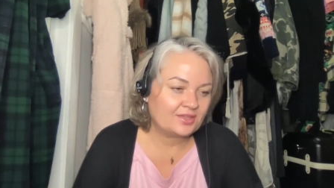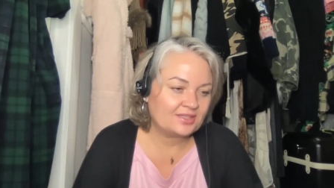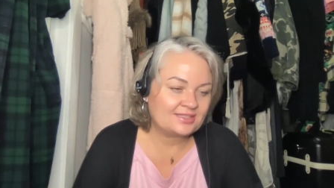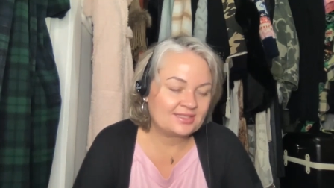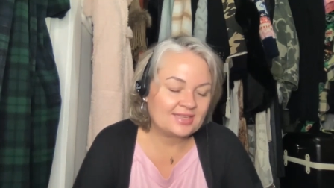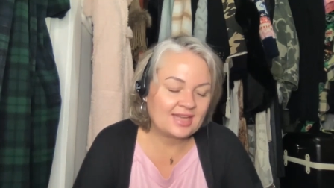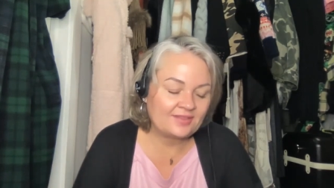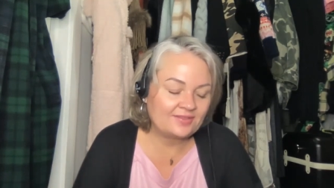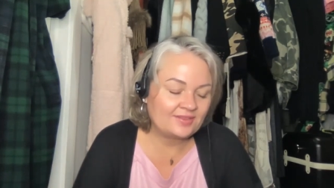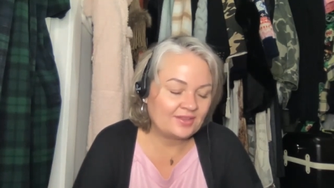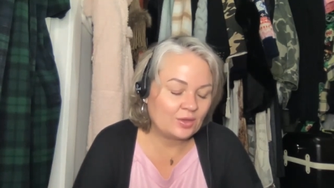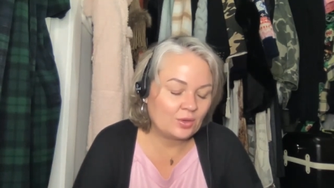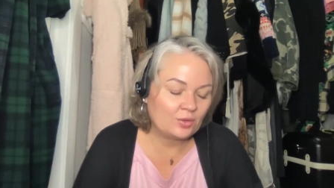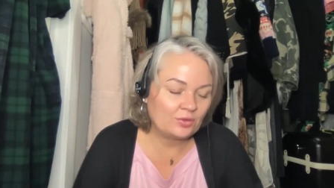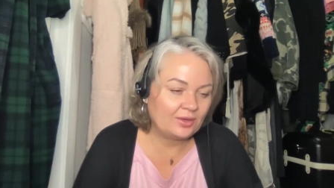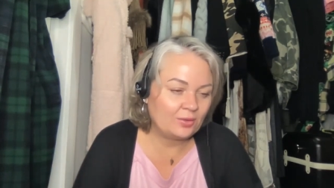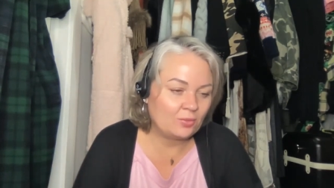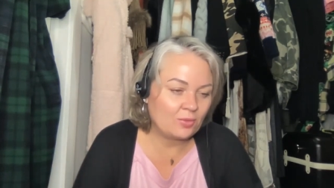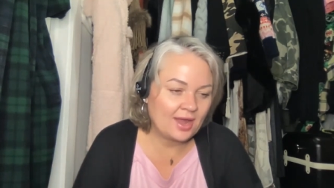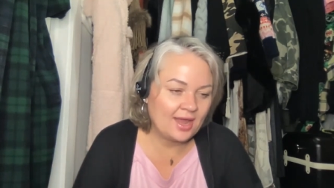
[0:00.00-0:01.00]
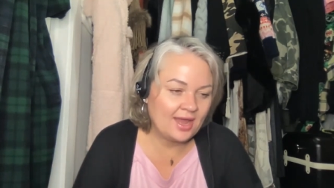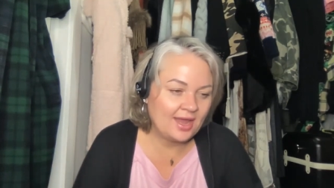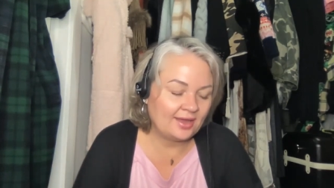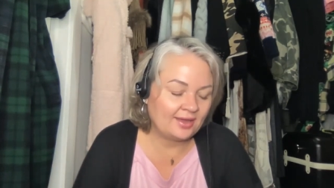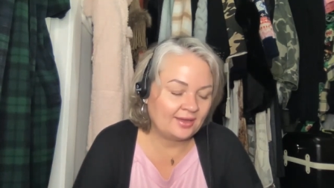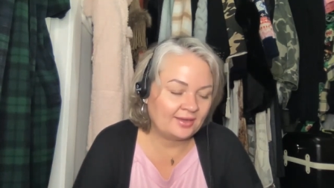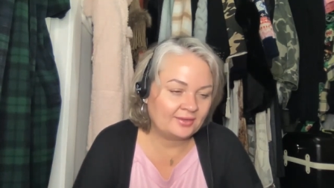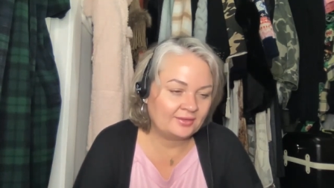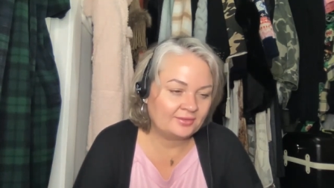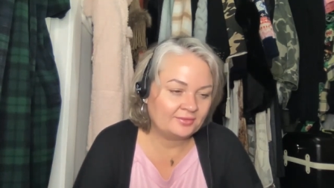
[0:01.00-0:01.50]
It's not the only
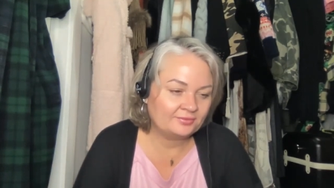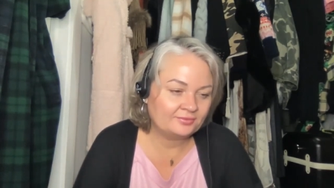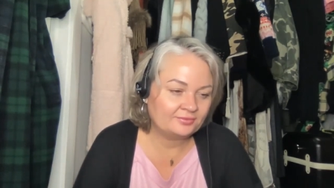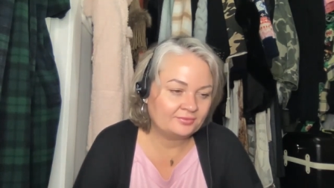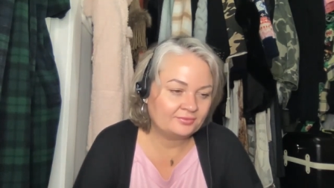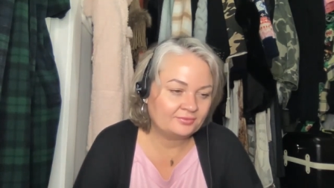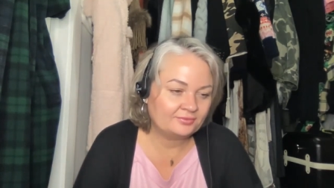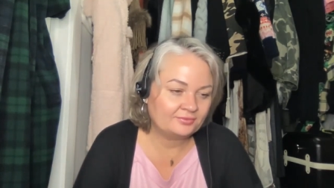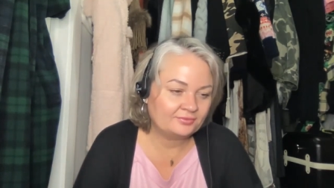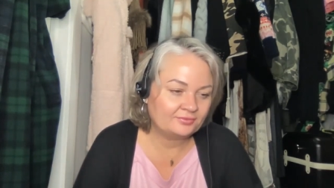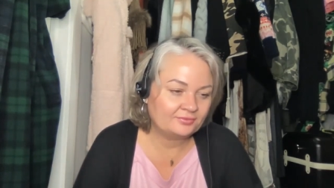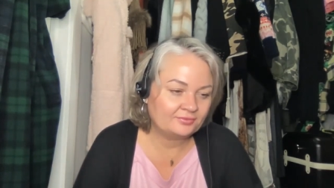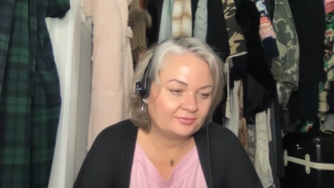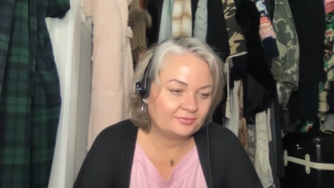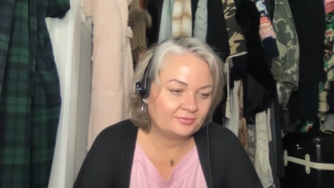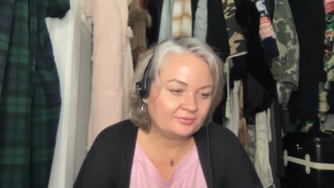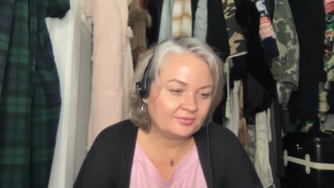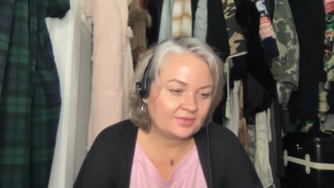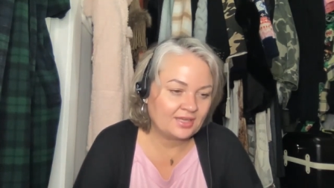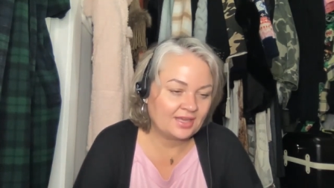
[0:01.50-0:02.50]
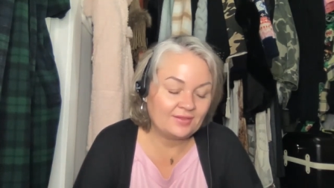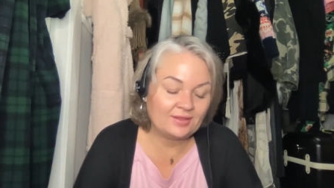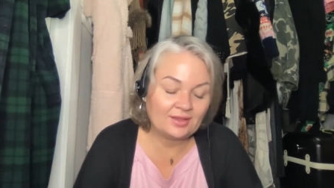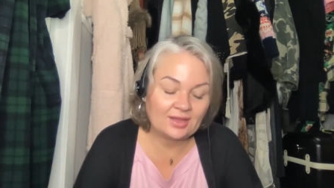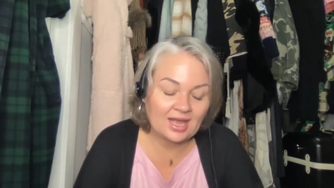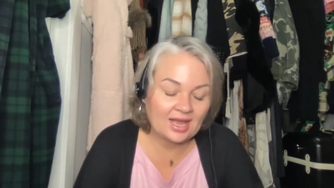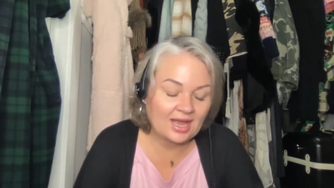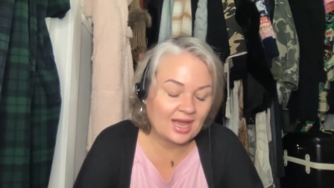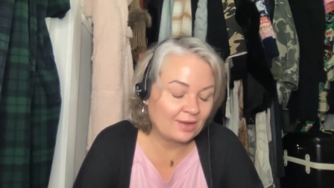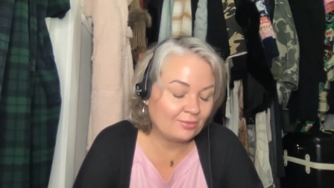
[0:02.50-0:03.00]
way. And